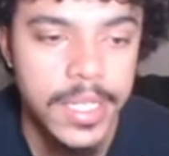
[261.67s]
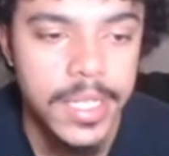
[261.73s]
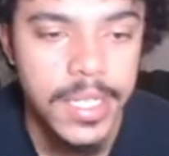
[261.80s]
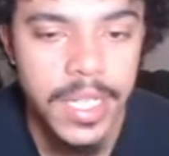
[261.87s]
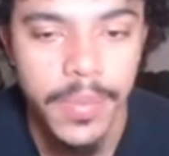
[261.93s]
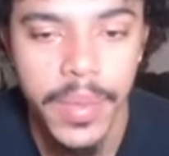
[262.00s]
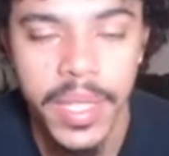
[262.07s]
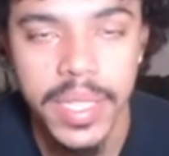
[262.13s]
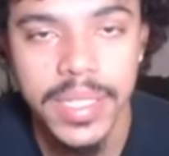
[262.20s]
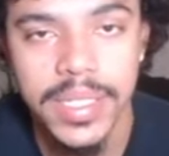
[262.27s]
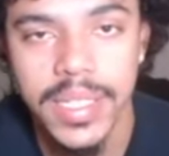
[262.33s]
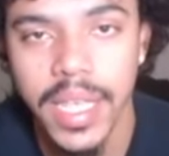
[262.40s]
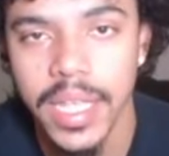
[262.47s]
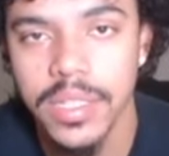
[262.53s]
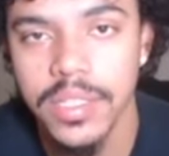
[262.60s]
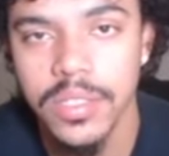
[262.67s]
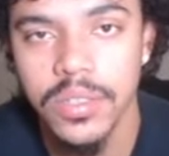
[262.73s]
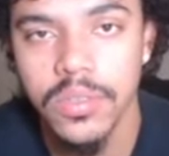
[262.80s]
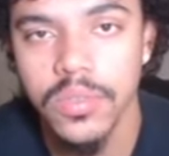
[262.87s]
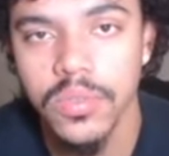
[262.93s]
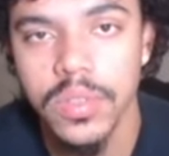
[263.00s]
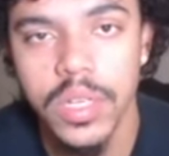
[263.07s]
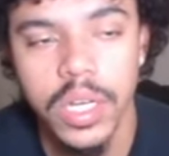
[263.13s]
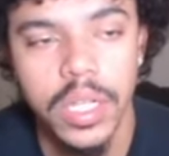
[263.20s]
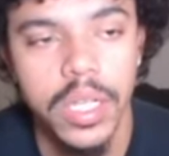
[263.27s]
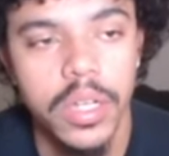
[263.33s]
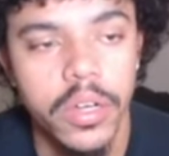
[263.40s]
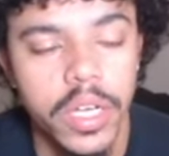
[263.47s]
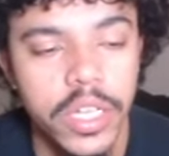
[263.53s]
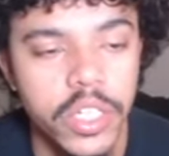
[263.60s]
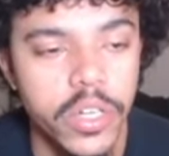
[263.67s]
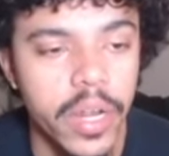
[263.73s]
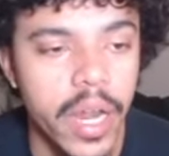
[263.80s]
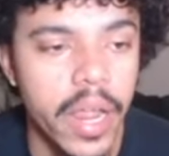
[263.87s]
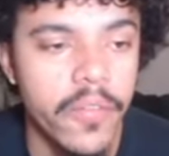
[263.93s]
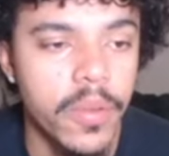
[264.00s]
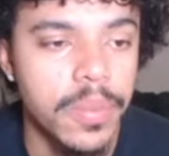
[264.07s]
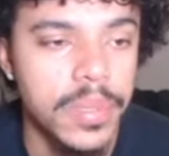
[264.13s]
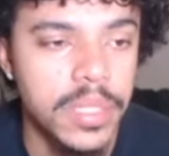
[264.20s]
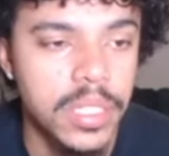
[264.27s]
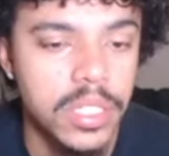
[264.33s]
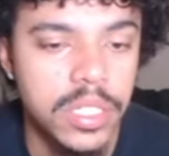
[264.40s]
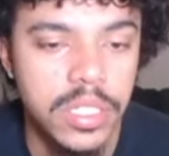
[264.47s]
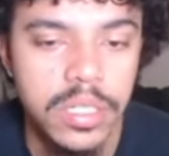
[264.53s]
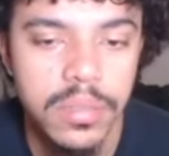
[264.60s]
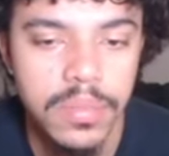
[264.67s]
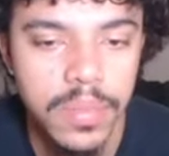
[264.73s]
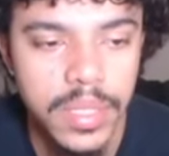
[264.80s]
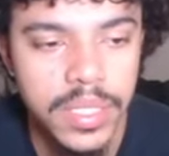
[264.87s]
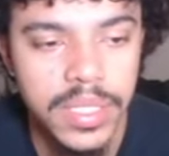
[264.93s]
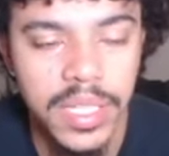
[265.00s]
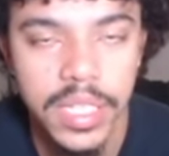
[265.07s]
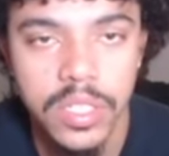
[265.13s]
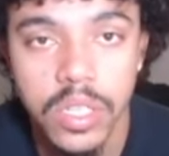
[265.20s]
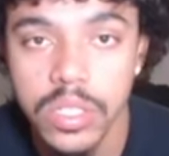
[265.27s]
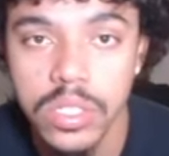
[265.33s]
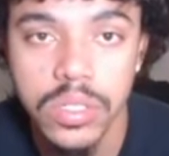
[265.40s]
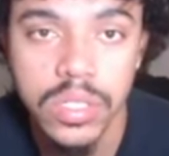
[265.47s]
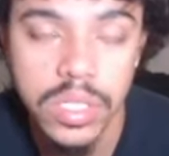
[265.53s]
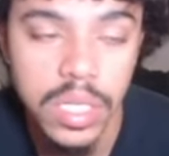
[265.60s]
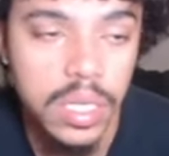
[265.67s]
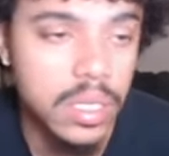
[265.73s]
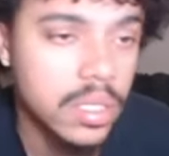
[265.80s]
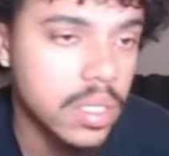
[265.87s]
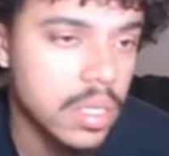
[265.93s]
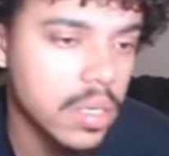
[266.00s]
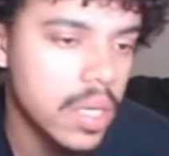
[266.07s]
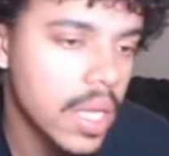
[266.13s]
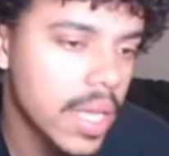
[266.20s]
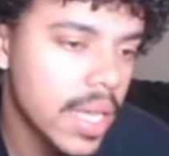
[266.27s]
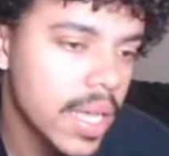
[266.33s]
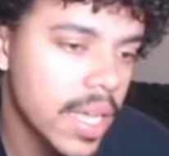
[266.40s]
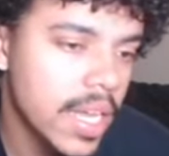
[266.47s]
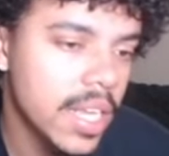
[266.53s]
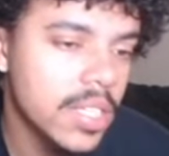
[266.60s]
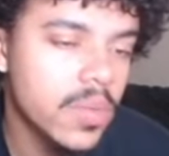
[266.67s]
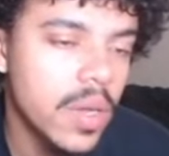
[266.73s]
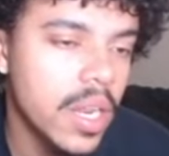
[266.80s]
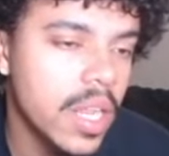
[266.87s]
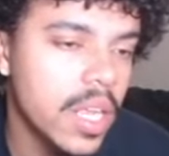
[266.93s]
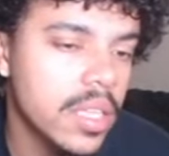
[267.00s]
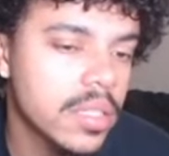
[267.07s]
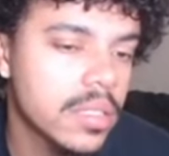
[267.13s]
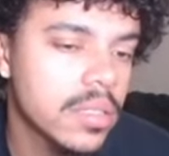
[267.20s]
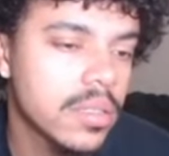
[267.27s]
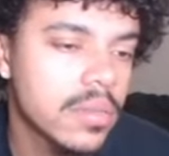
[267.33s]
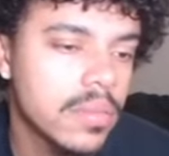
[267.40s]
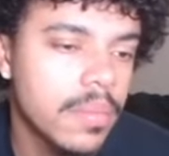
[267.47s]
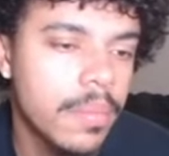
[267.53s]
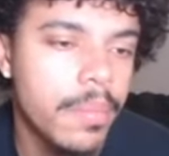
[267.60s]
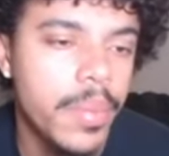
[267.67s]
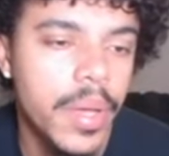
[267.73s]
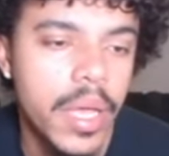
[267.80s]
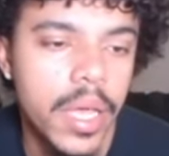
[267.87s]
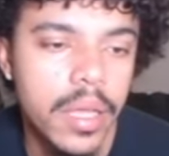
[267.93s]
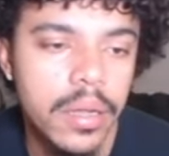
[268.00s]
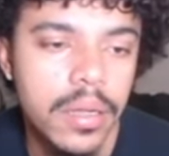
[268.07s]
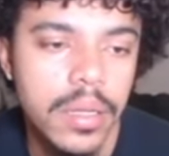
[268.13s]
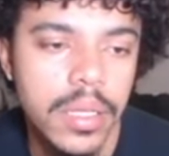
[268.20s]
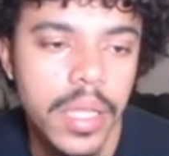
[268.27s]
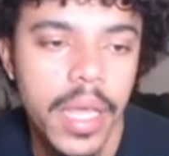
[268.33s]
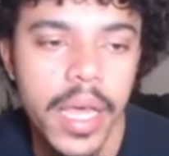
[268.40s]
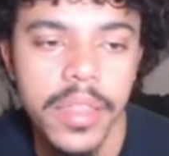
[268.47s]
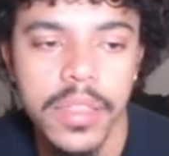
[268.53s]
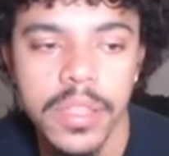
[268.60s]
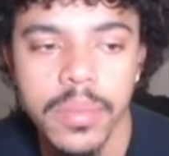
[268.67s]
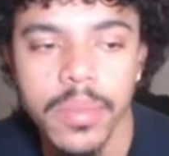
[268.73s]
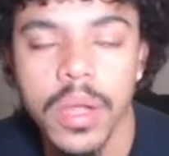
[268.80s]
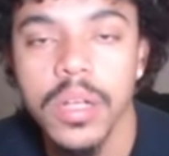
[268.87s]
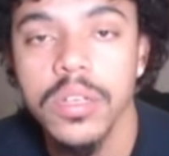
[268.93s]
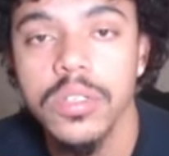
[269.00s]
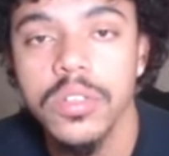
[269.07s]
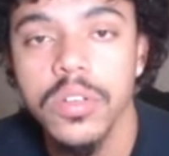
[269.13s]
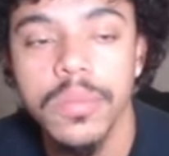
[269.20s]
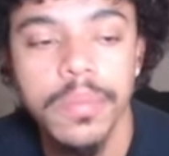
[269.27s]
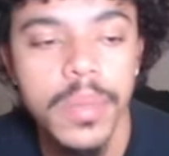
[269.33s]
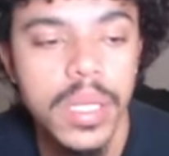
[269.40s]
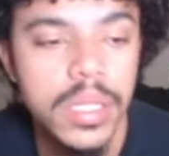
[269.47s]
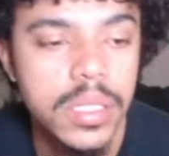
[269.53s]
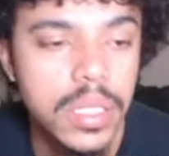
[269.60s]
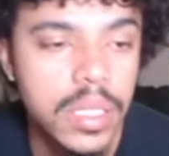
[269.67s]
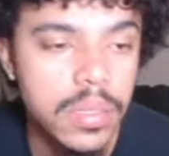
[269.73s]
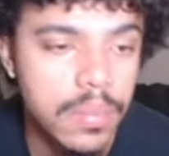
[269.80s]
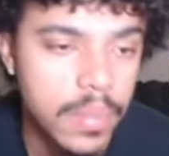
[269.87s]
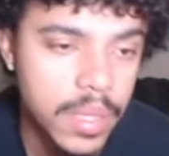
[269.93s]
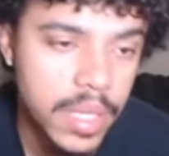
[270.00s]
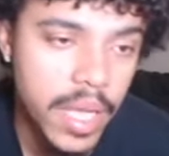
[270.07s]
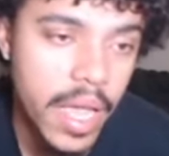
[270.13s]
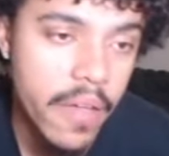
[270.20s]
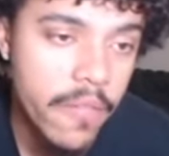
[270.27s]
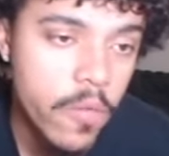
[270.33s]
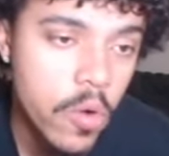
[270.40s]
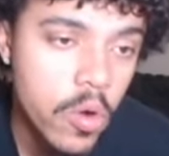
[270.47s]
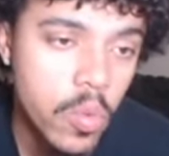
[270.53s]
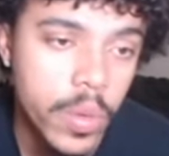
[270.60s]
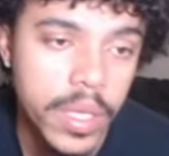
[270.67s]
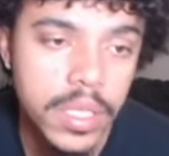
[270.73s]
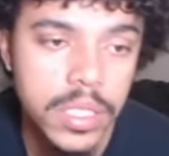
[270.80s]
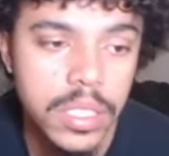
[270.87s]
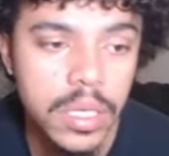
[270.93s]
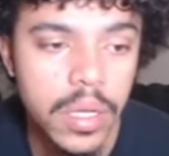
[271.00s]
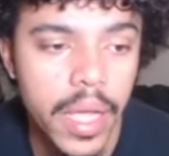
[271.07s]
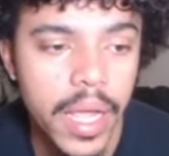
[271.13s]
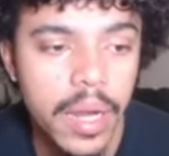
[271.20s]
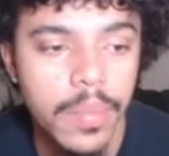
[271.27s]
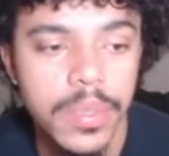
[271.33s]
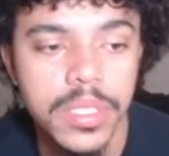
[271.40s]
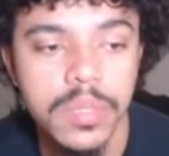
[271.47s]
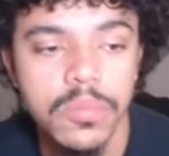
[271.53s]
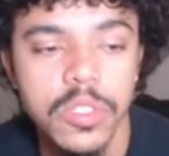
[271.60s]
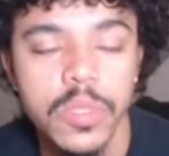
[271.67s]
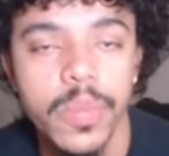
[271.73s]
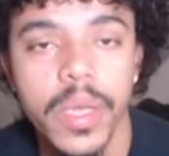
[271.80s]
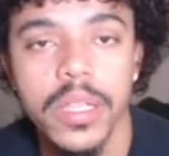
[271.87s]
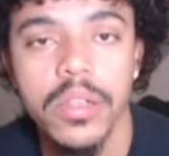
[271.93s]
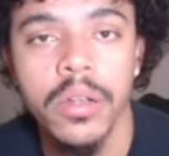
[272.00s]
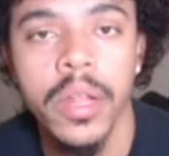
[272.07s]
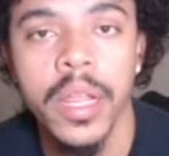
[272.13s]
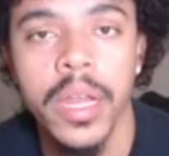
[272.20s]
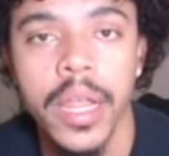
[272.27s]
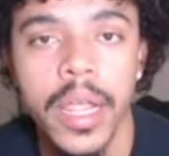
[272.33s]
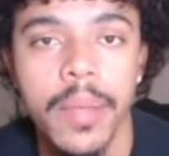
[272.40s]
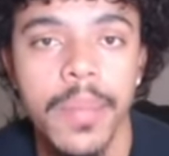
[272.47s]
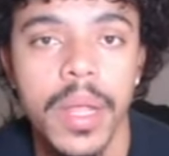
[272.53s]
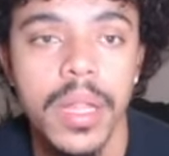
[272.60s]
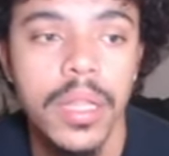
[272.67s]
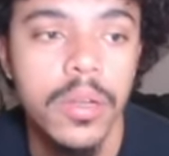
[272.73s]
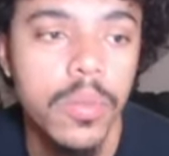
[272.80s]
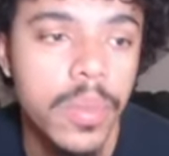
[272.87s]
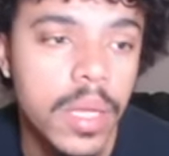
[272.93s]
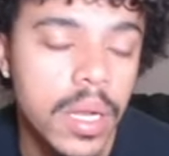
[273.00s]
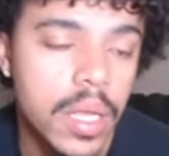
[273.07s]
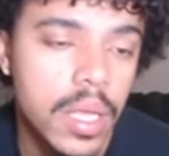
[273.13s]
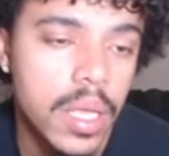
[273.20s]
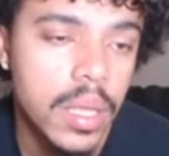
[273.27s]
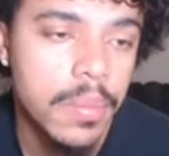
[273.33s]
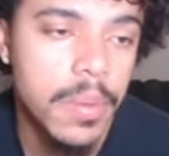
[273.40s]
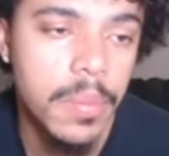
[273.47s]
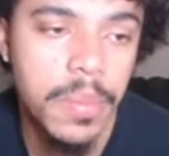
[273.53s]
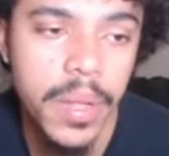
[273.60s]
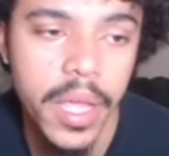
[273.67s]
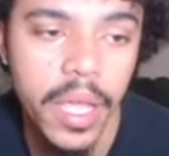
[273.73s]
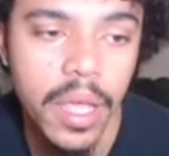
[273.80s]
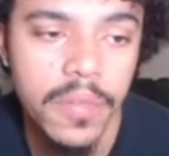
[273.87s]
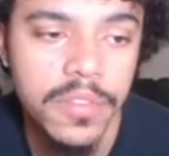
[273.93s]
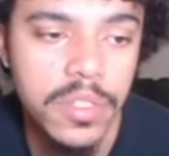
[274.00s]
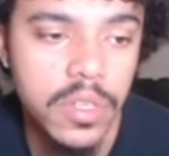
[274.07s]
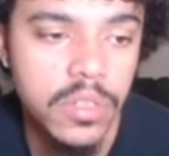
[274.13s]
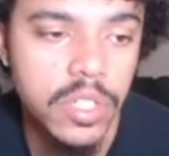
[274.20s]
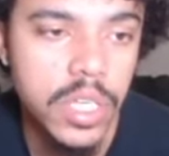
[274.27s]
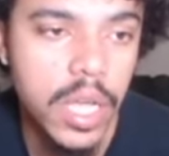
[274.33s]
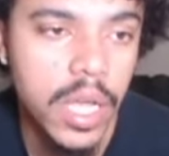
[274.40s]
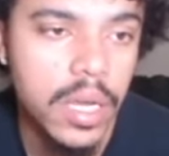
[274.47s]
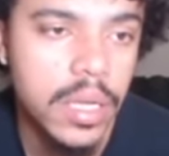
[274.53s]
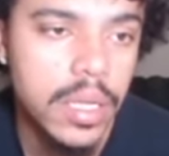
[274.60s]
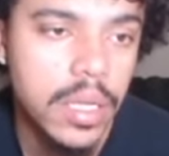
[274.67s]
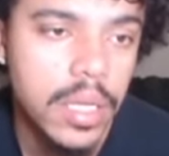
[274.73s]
They play the Saints, who literally are injured at every position, but the Saints also suck, so it is what it is. But, yeah, I think the Broncos are a mid-team, but they have 4 wins, so I got to put some respect on their name a little bit. But playoffs, no shot.